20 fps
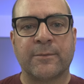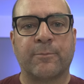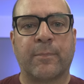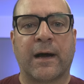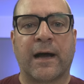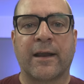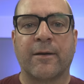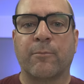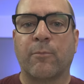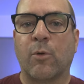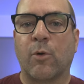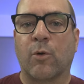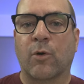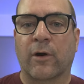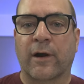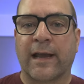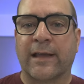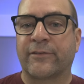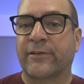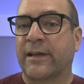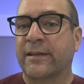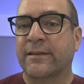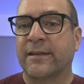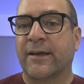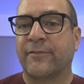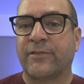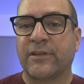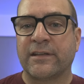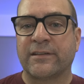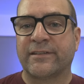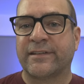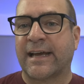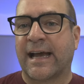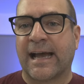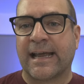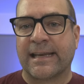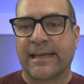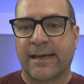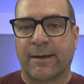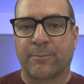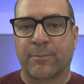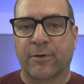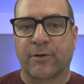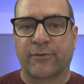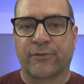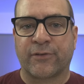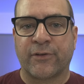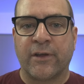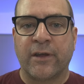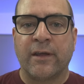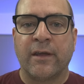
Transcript: bought more as I love these tidy uppers.